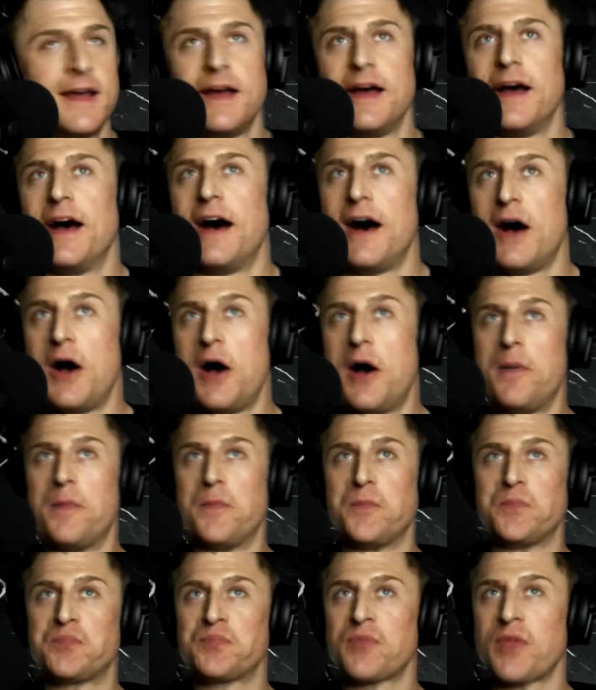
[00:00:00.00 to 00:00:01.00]

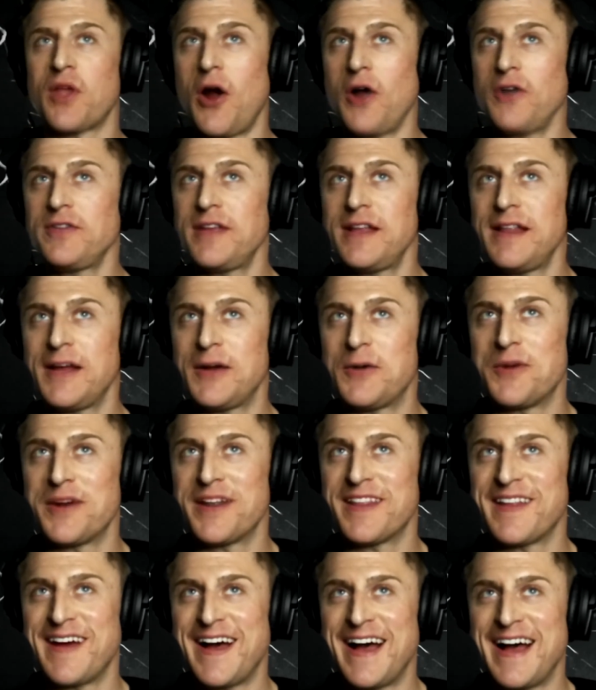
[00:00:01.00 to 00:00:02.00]
aren't they like one
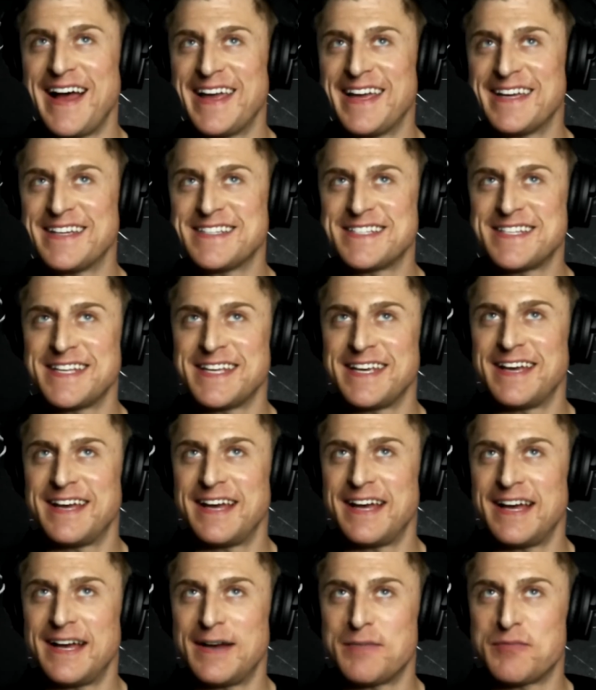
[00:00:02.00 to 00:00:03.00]
of the highest
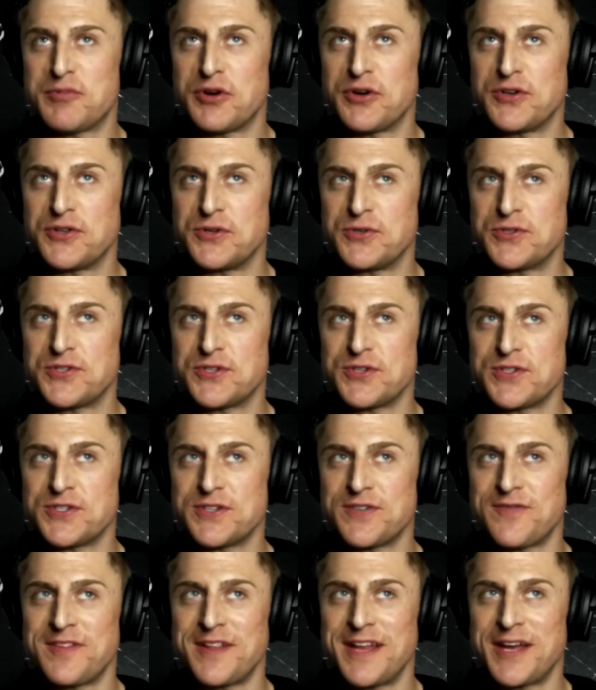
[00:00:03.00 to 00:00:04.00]
producers
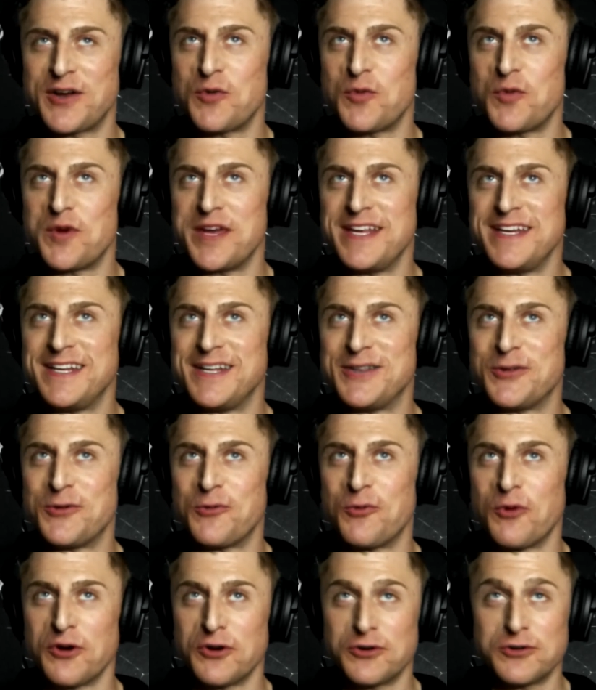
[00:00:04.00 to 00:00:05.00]
of like wheat in the
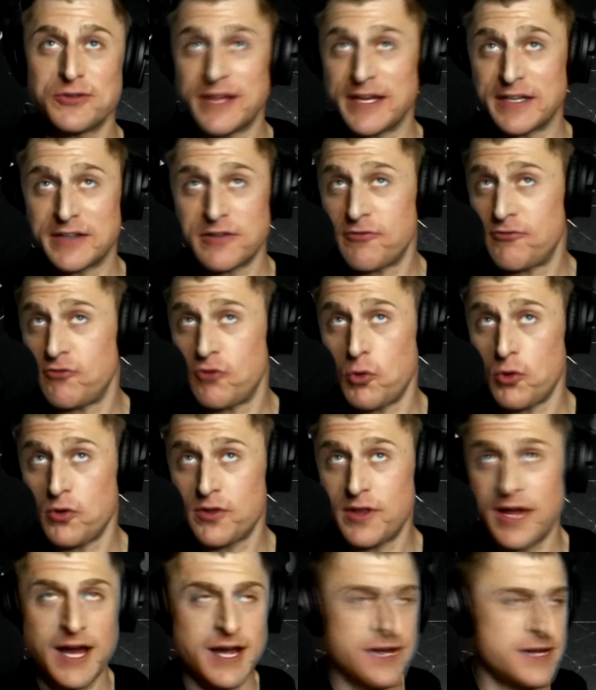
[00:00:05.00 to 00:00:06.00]
world, like the
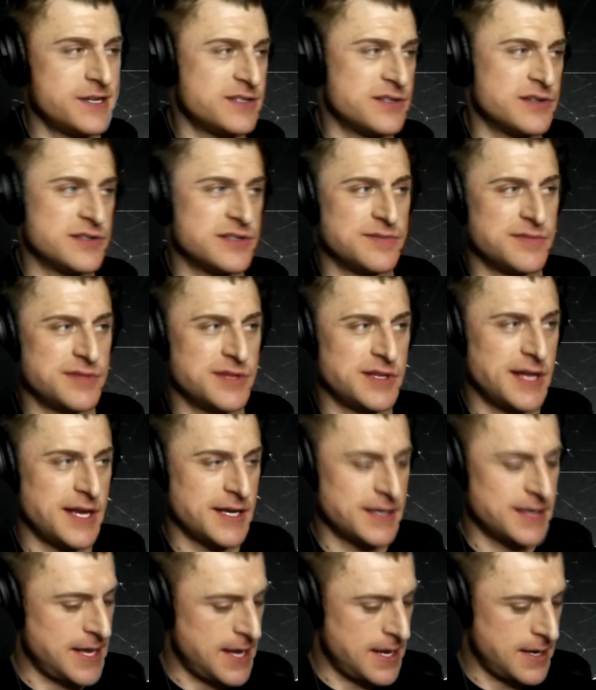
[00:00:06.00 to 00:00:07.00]
4th highest or something
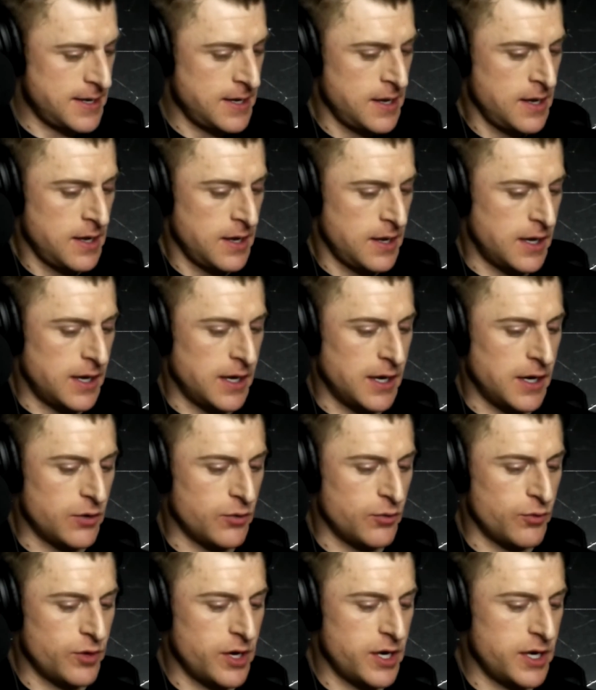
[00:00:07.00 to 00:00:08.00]
like that?
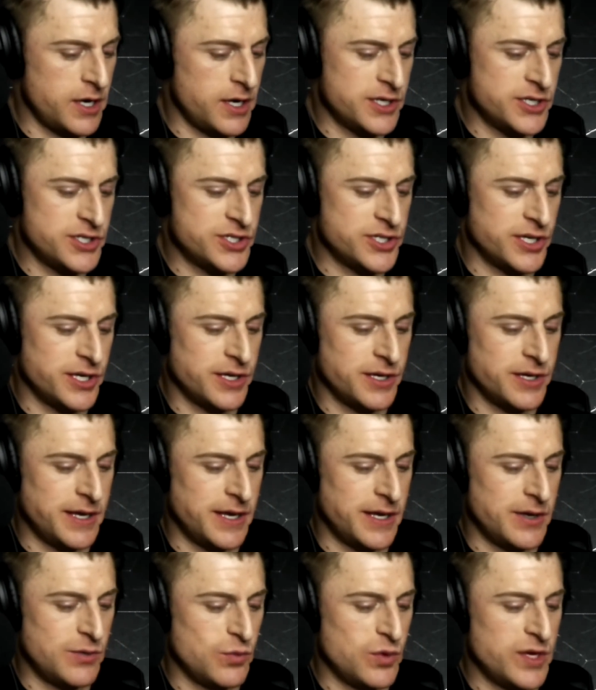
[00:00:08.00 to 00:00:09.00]
Russia
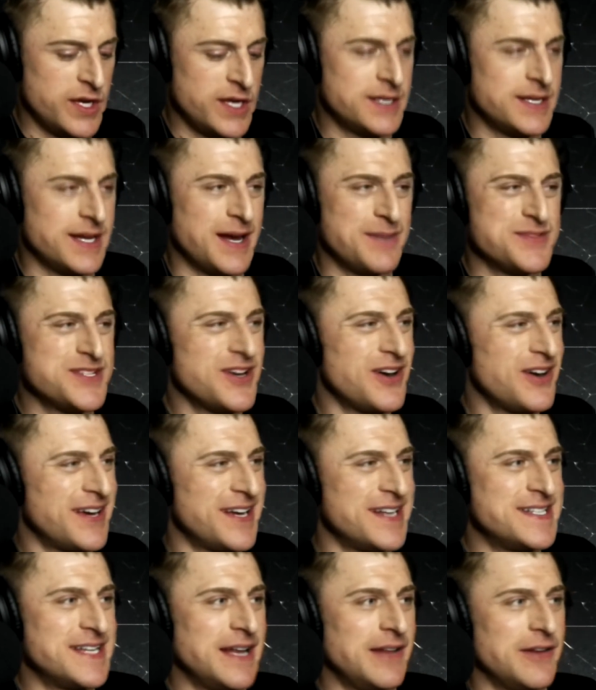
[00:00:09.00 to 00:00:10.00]
and wheat. I'm sorry
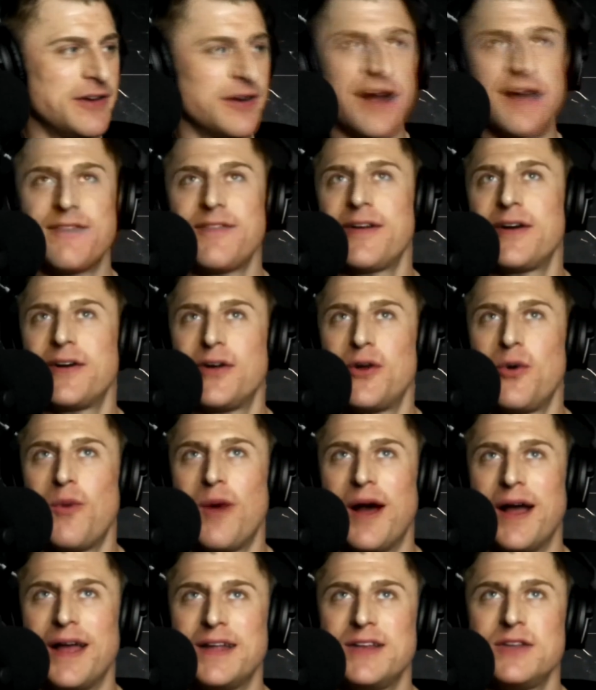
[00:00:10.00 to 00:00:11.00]
I telegraph. I don't know
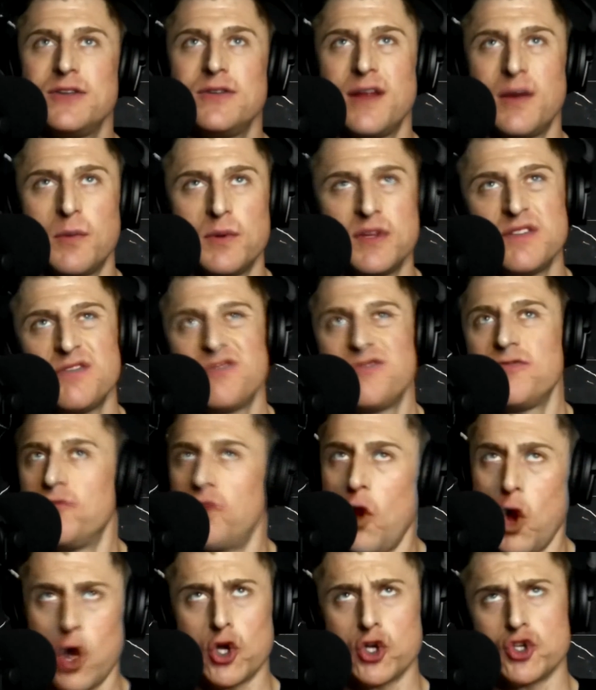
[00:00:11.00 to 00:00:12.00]
why I do that. What the
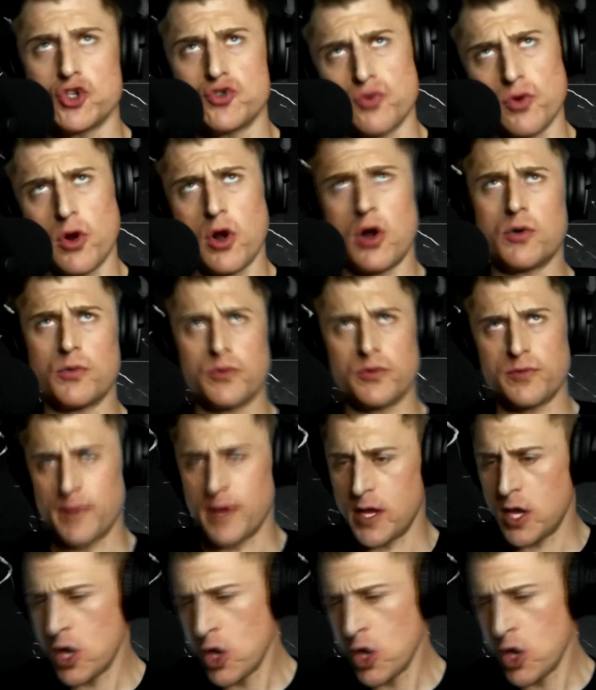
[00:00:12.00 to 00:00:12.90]
fuck is wrong with me?